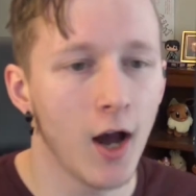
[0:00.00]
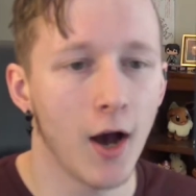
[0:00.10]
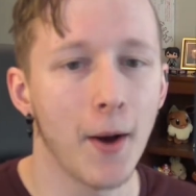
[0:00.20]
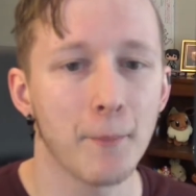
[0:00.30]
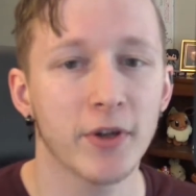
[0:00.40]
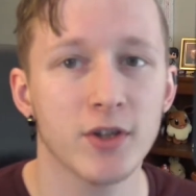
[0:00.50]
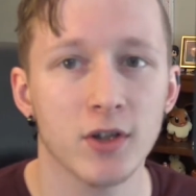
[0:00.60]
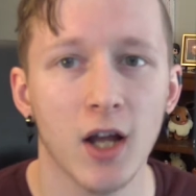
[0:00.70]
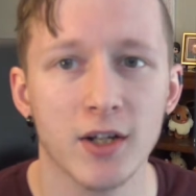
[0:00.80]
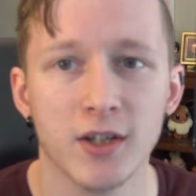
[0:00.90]
Um, but there's
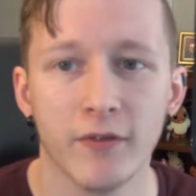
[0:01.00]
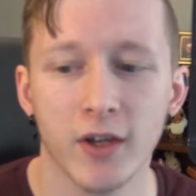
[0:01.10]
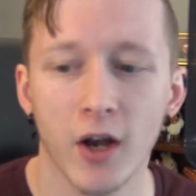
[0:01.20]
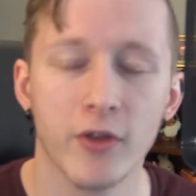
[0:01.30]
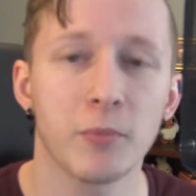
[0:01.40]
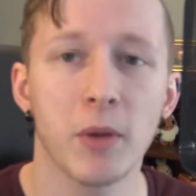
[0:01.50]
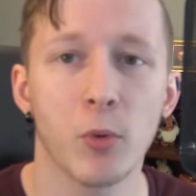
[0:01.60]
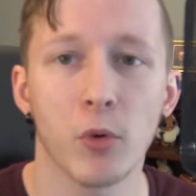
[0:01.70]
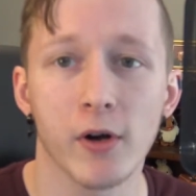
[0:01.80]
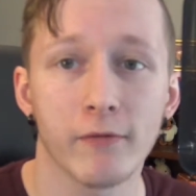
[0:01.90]
a lot of stuff that other
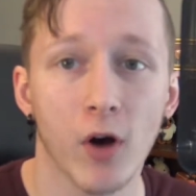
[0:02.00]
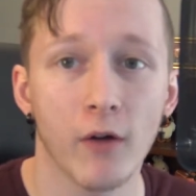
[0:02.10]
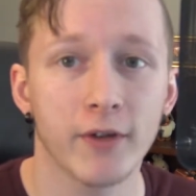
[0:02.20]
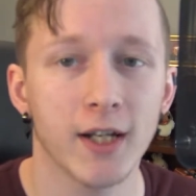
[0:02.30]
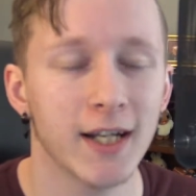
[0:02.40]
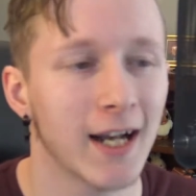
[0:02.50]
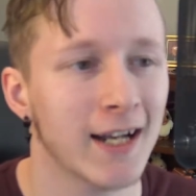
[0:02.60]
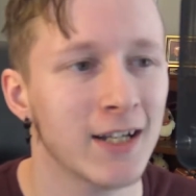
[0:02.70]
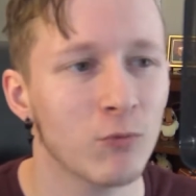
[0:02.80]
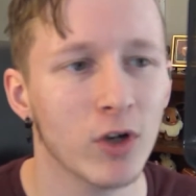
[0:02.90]
people were involved in, and
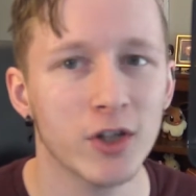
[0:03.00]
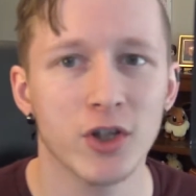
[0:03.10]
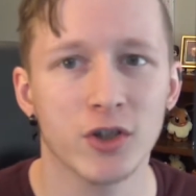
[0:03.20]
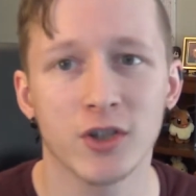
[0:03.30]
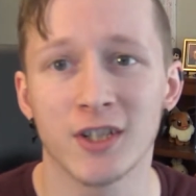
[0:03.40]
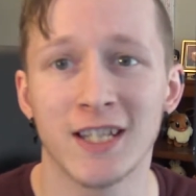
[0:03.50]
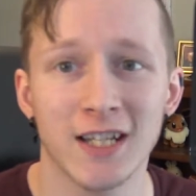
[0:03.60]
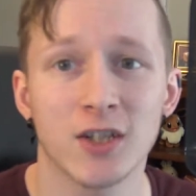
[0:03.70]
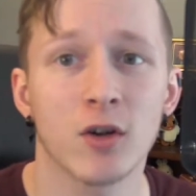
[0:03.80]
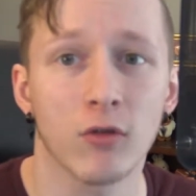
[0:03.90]
I didn't want to just
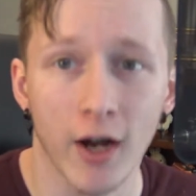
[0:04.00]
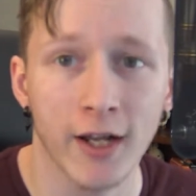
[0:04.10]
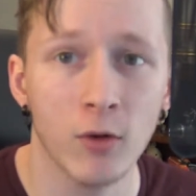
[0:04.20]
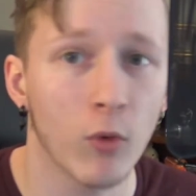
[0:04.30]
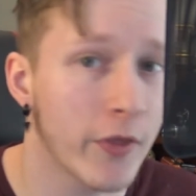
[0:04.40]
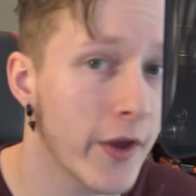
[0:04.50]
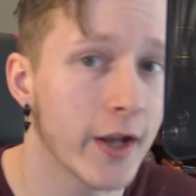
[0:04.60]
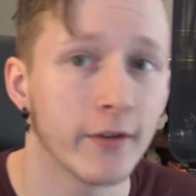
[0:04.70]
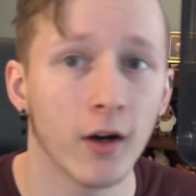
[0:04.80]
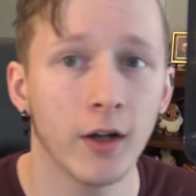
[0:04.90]
discredit what they
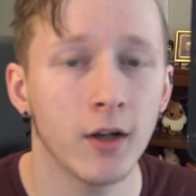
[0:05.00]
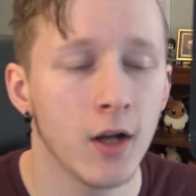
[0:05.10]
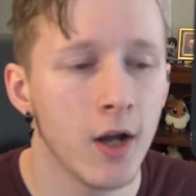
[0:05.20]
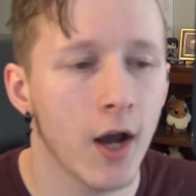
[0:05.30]
had done.